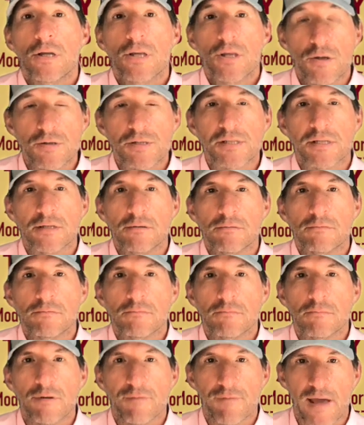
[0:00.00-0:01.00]
"Houston,
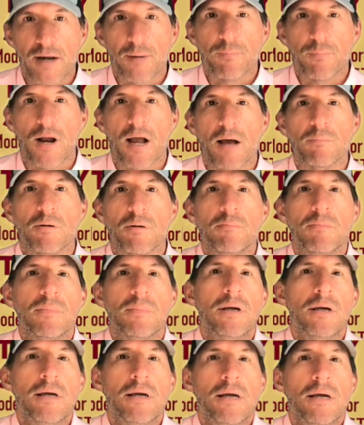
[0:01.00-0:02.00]
we've had a problem,"
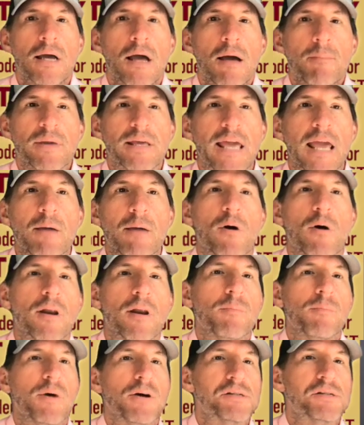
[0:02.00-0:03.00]
became one
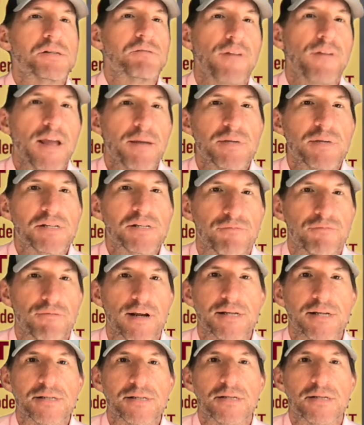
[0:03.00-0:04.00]
of the most famous
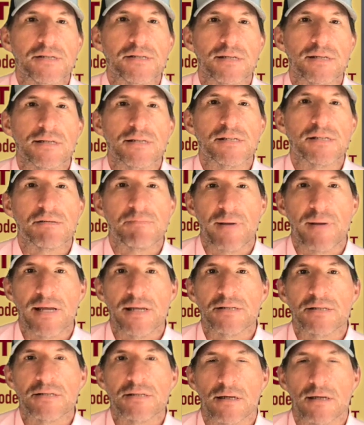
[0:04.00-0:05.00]
phrases in
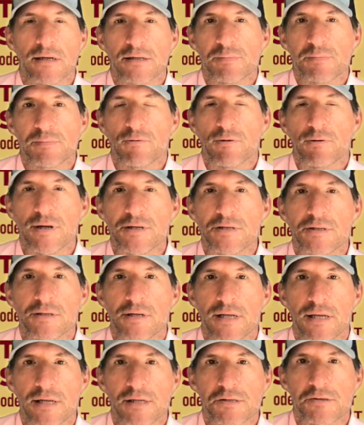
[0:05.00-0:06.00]
space exploration
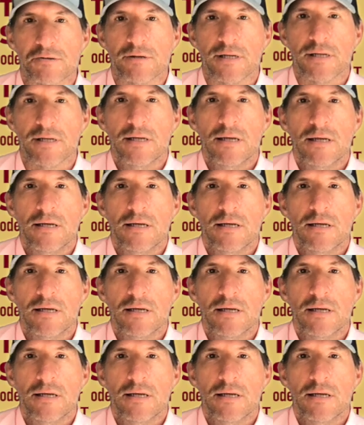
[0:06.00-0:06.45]
history.